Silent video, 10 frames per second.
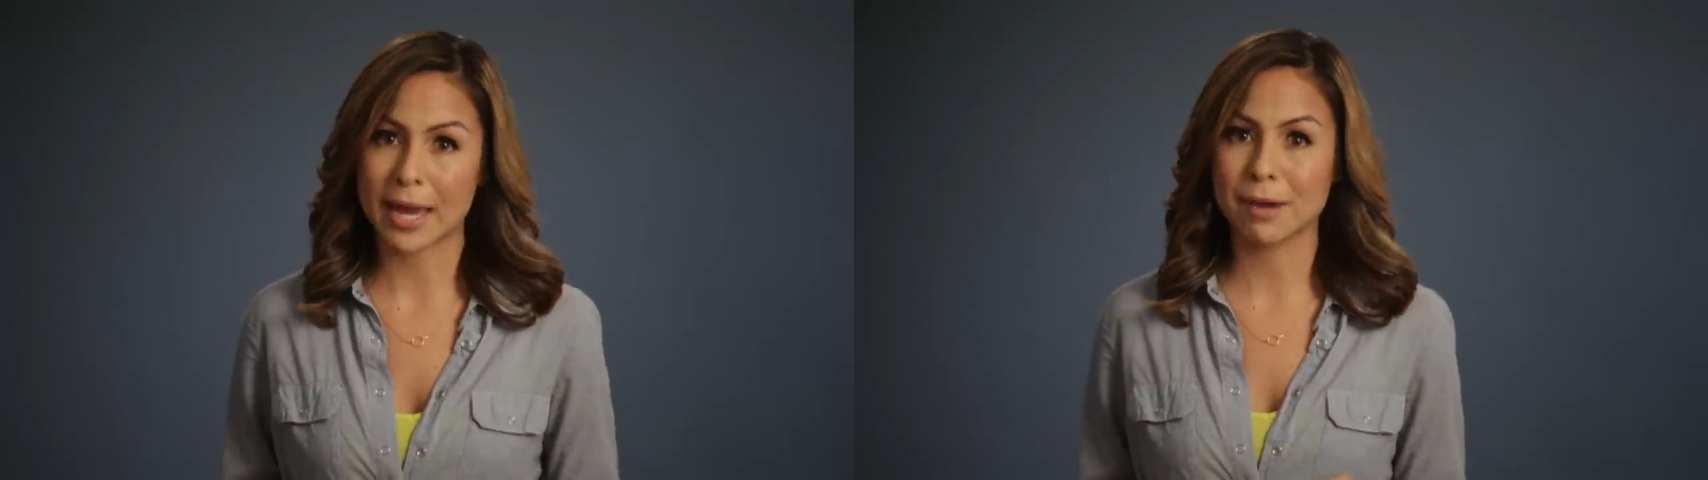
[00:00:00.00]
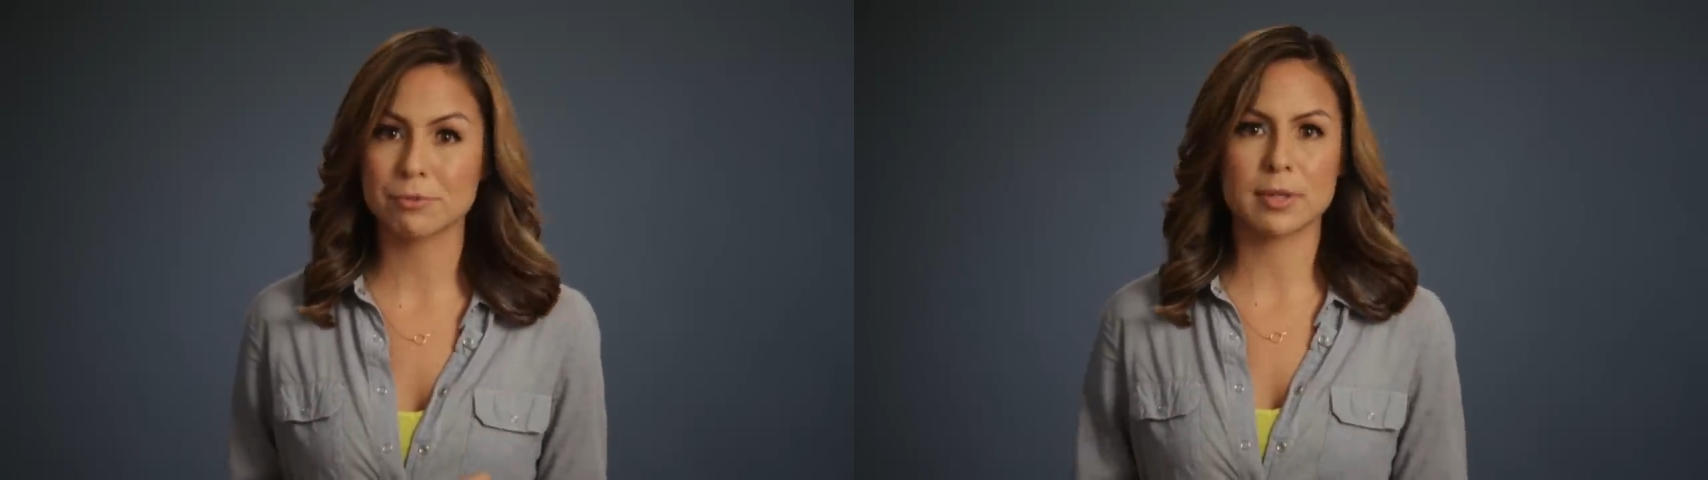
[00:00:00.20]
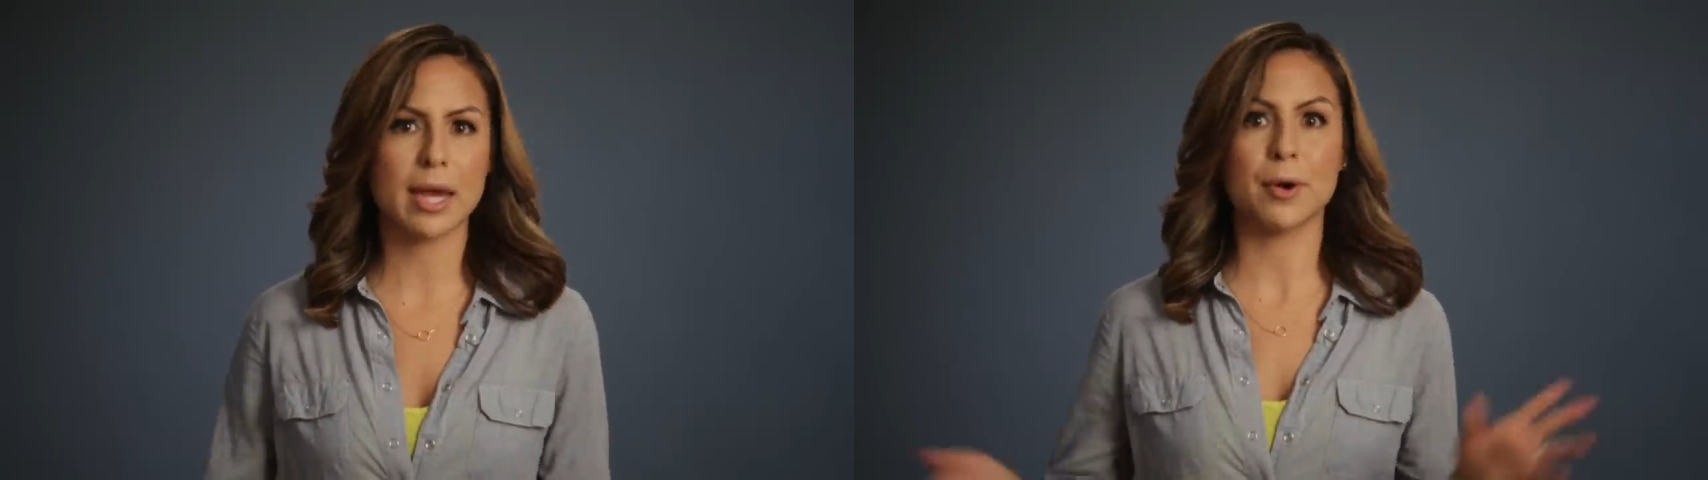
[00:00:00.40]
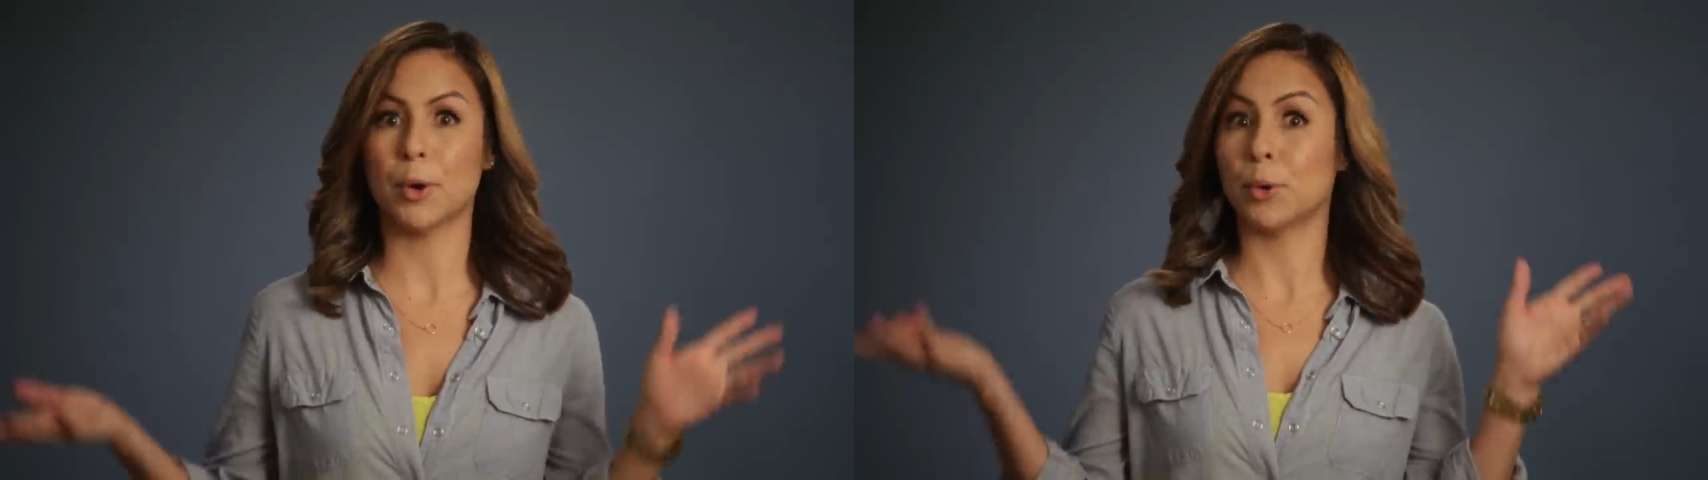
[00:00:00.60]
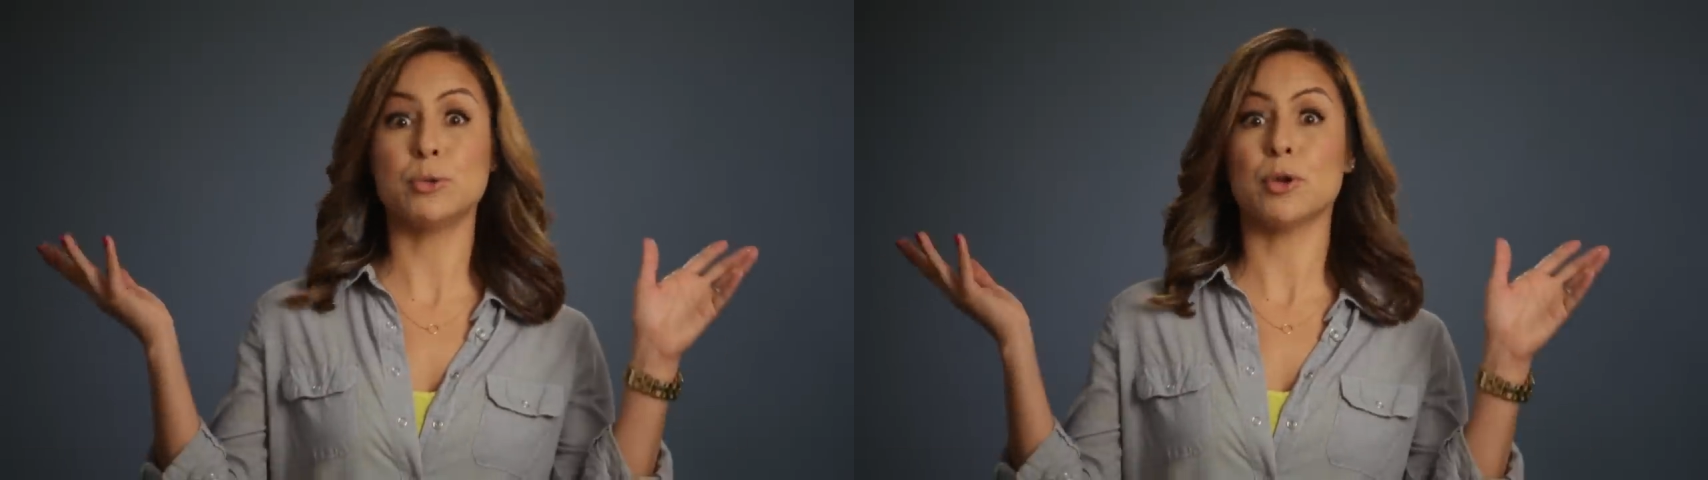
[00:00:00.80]
After that,
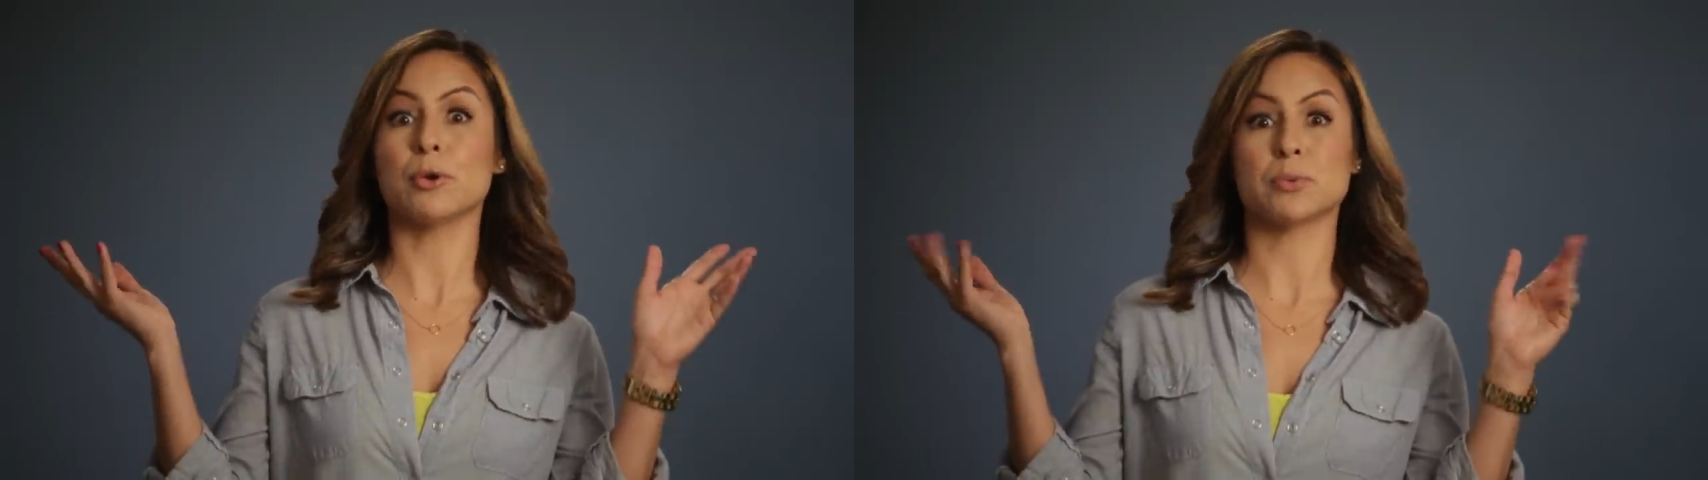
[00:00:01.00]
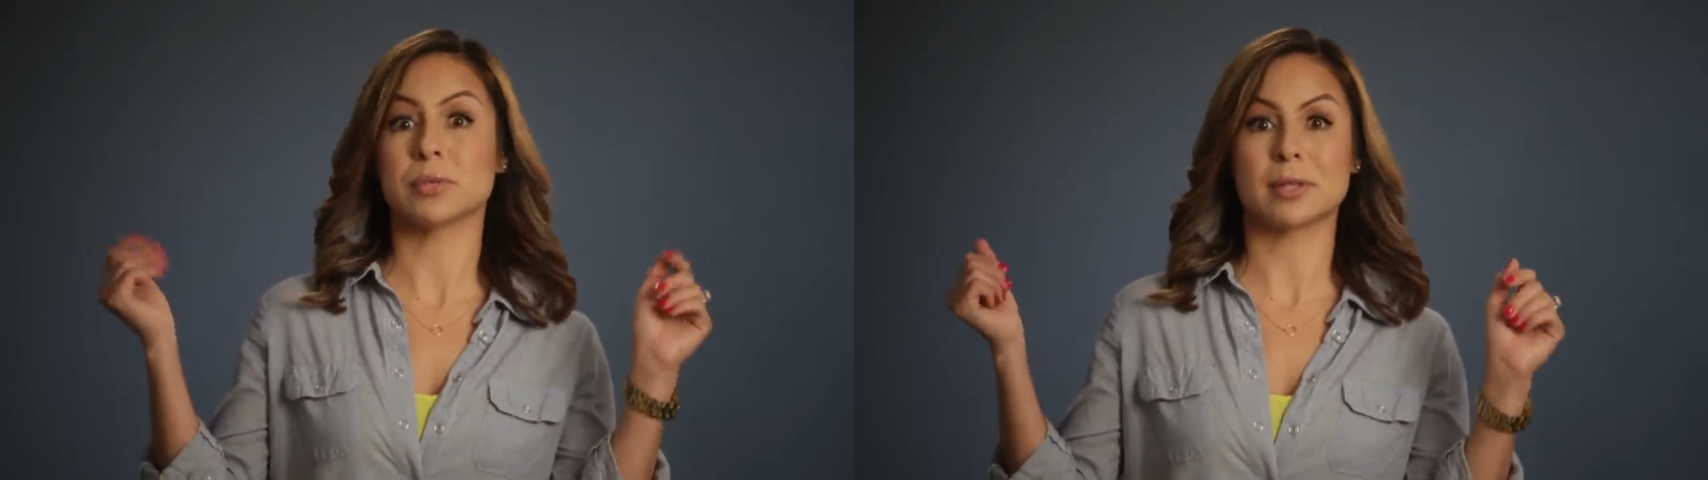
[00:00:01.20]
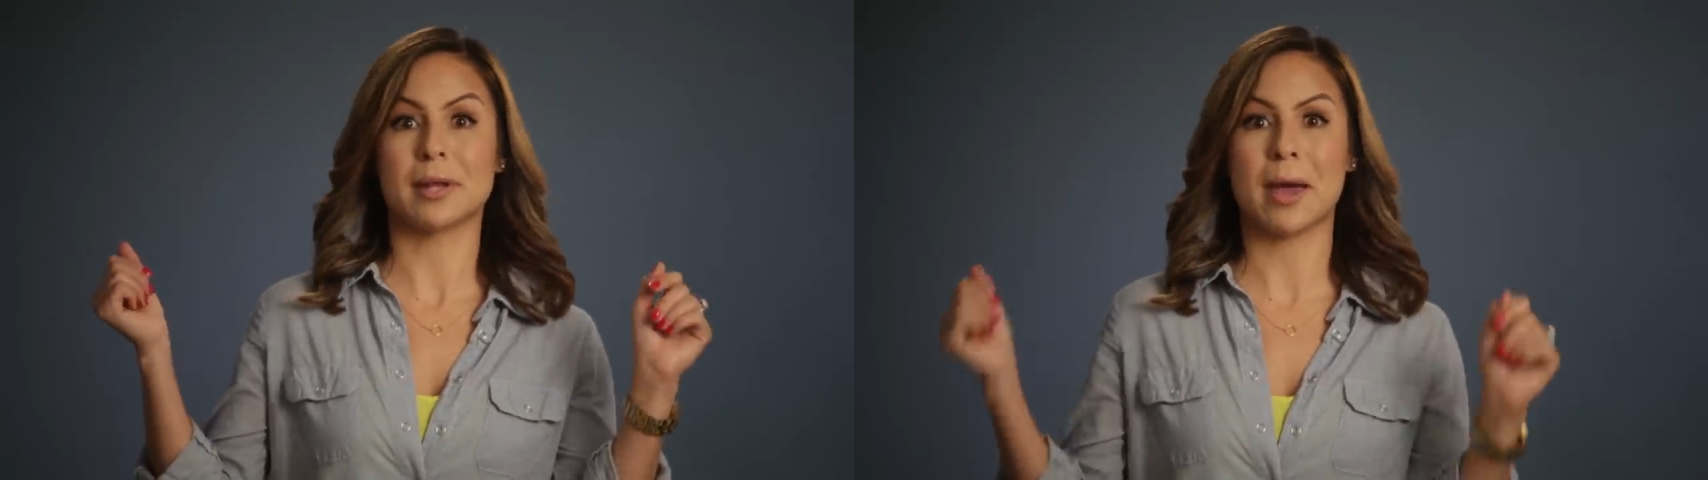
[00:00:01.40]
who knows what's gonna